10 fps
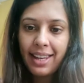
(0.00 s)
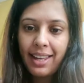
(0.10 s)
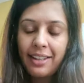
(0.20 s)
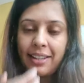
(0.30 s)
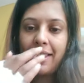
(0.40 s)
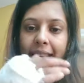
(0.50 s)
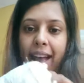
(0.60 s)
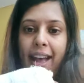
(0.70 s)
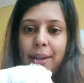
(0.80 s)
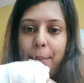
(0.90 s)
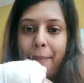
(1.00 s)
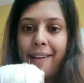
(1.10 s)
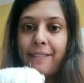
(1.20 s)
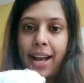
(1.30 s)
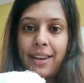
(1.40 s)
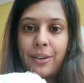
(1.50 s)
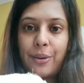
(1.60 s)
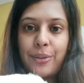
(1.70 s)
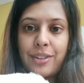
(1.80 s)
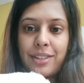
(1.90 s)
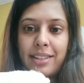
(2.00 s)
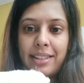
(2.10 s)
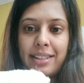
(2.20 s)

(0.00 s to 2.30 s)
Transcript: day that my wires